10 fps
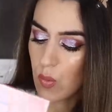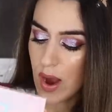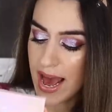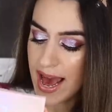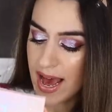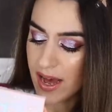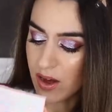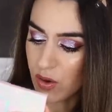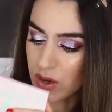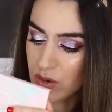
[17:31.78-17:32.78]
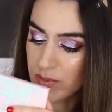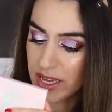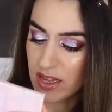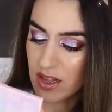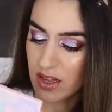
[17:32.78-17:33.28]
Wow, oh my
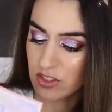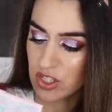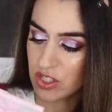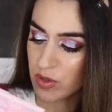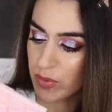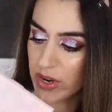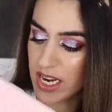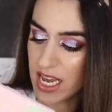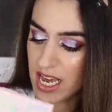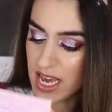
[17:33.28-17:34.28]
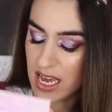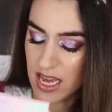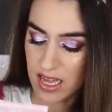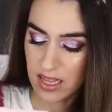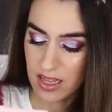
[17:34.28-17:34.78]
gosh, these are pretty.
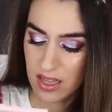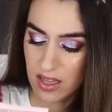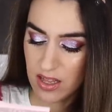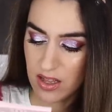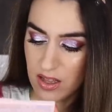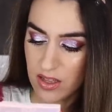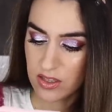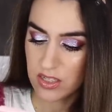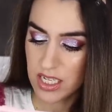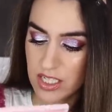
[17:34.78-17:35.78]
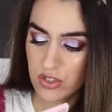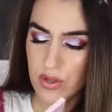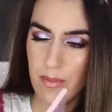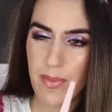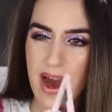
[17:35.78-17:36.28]
Looks like there's some